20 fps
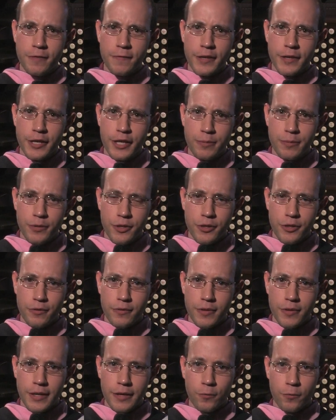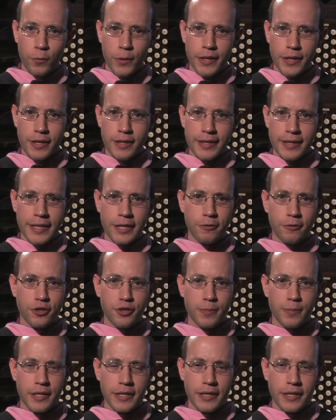of the hymn tune that we in
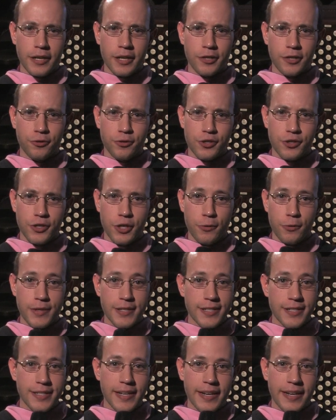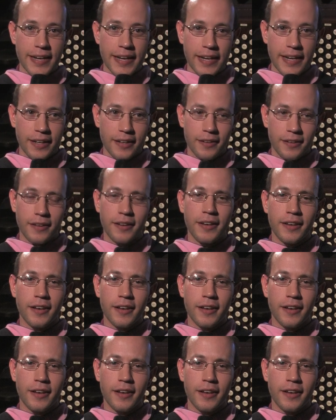English-speaking countries know as St. Anne.